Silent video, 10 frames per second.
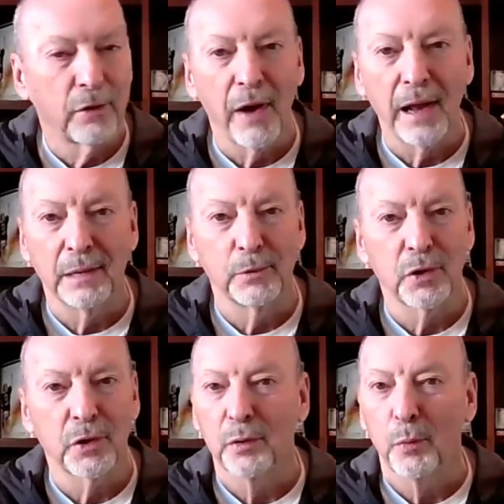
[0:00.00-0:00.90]
And the
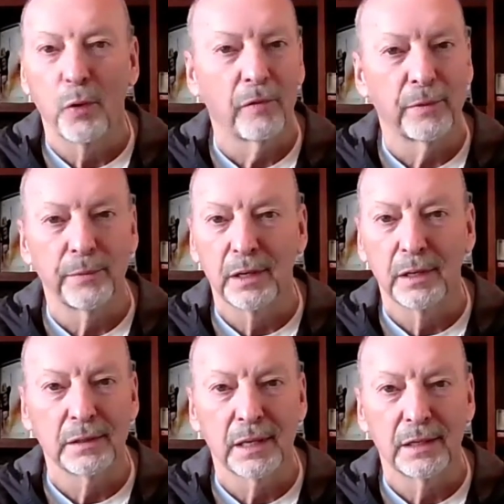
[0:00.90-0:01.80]
writing was on the wall
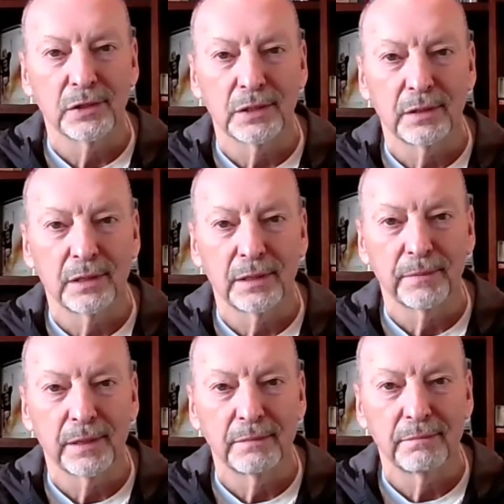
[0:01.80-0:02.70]
from the early days
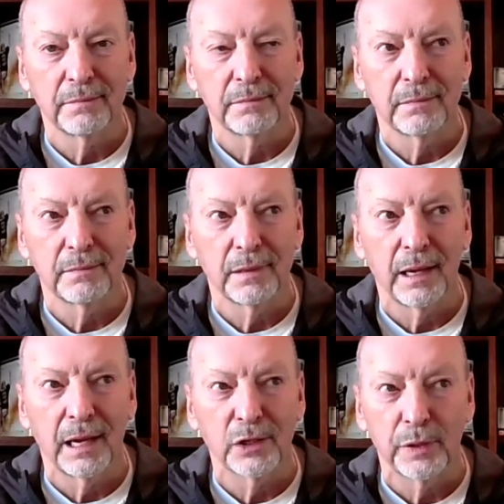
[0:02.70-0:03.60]
in that
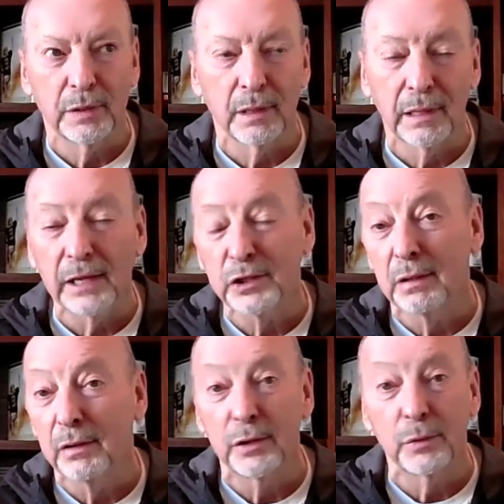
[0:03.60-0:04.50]

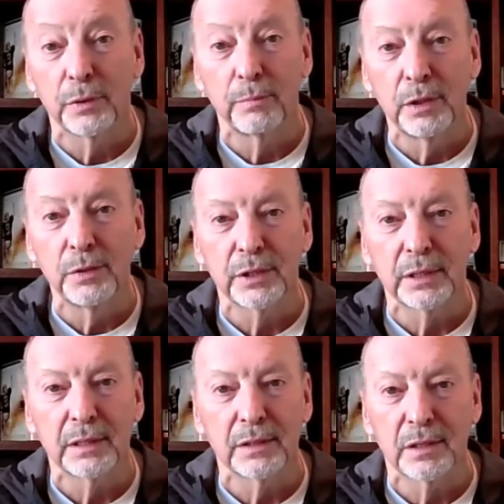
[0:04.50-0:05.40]
the lesson learned with
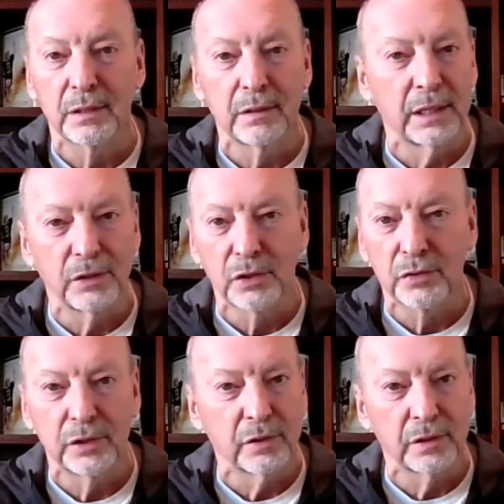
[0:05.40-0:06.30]
music is that
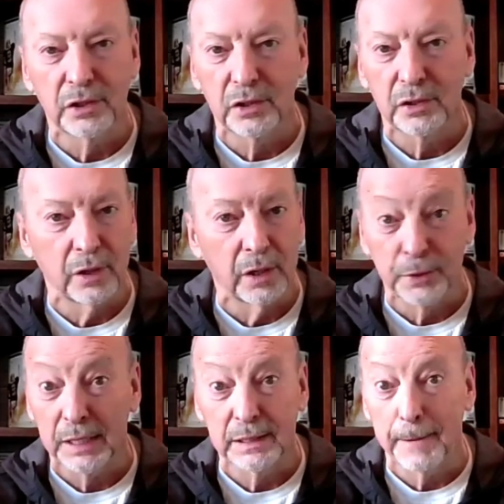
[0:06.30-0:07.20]
the industry is going to
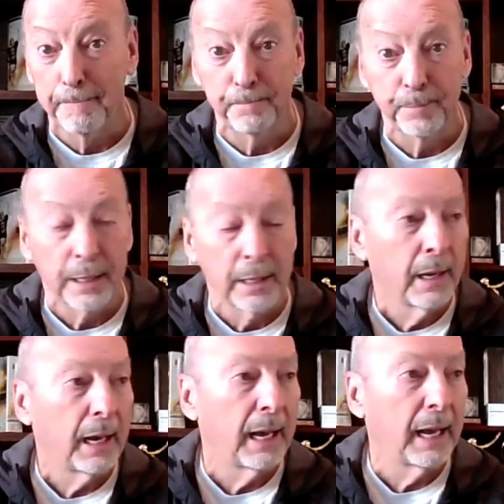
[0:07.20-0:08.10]
turn upside down.
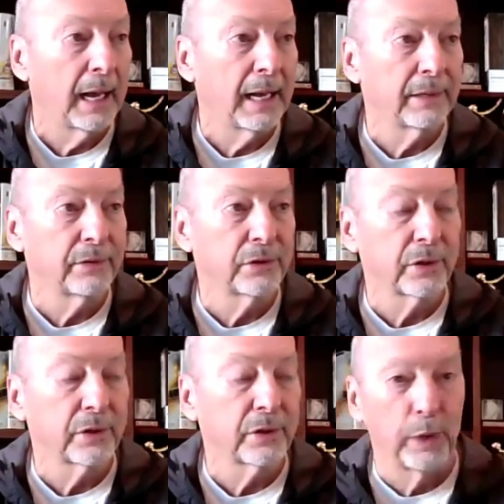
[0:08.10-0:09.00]

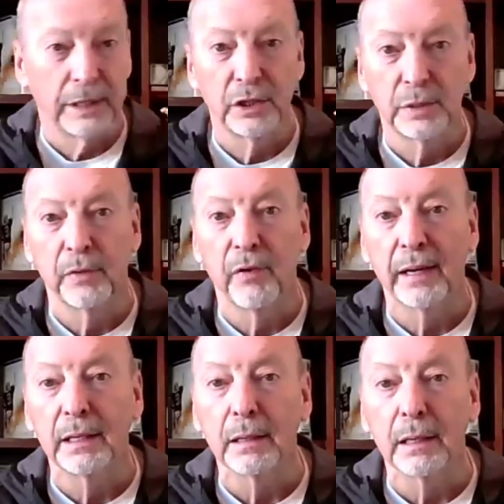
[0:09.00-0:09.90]
And we
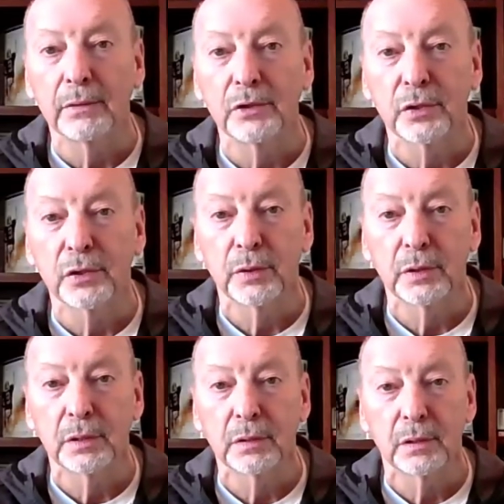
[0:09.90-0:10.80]
need to be ready. And
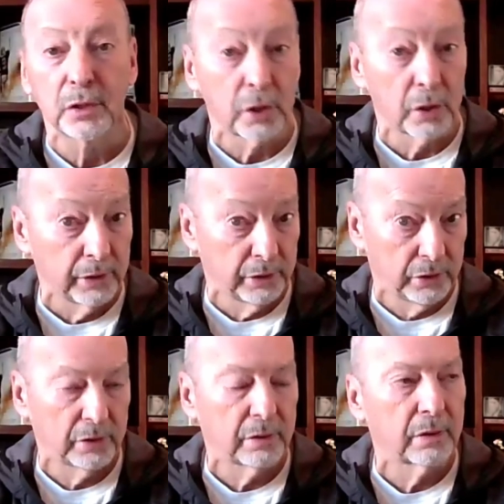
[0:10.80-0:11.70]
so the
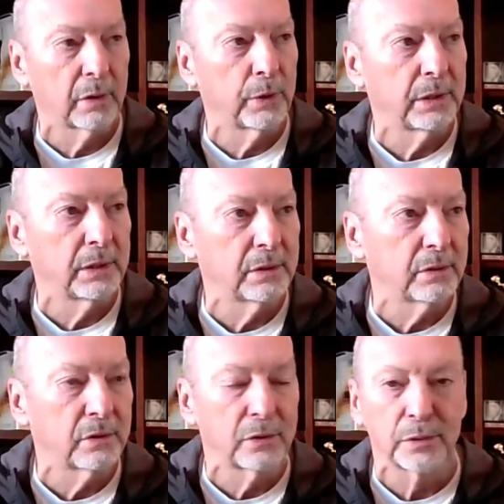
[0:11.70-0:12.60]
courage that
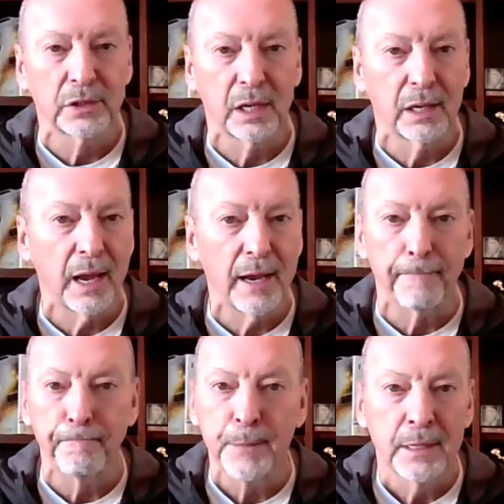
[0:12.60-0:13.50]
we needed to do was
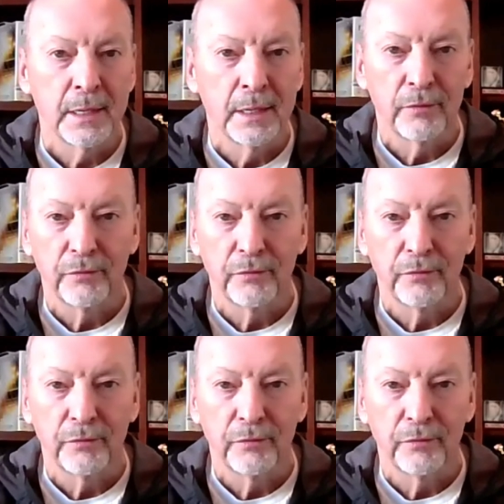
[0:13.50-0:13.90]
say, hey,